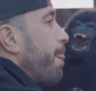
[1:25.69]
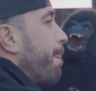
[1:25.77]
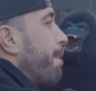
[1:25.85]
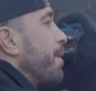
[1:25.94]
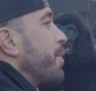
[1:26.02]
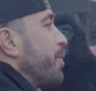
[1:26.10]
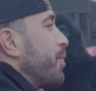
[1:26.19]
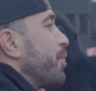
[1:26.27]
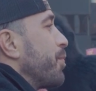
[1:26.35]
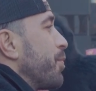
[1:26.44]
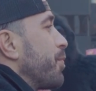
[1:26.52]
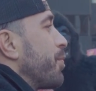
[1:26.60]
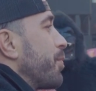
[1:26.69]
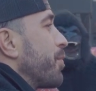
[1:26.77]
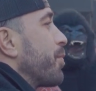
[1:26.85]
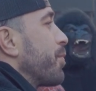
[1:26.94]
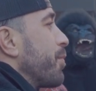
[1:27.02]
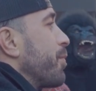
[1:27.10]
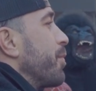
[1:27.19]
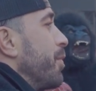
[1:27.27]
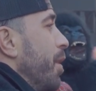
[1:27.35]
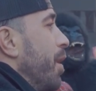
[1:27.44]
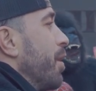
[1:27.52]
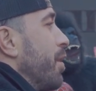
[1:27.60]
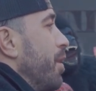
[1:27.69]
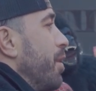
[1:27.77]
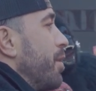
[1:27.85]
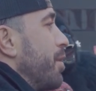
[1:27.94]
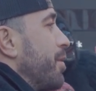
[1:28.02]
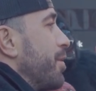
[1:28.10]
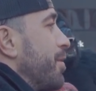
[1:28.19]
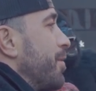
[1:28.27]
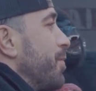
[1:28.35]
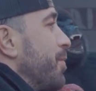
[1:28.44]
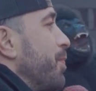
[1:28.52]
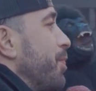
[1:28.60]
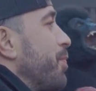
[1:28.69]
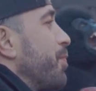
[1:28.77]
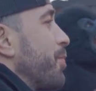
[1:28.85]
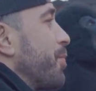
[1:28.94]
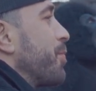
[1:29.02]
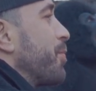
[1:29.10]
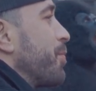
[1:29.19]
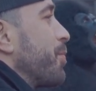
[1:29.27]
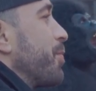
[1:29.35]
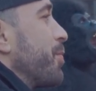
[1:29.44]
(silent)